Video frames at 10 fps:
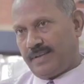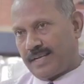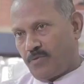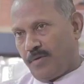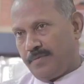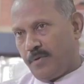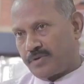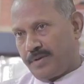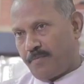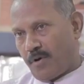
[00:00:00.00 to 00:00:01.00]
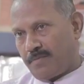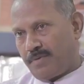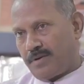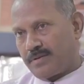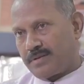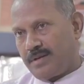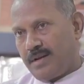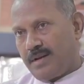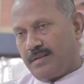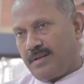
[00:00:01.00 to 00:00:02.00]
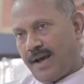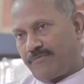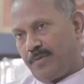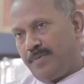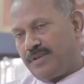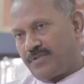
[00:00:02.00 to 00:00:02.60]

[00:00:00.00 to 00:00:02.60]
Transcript: That's going to be the most important because they have to be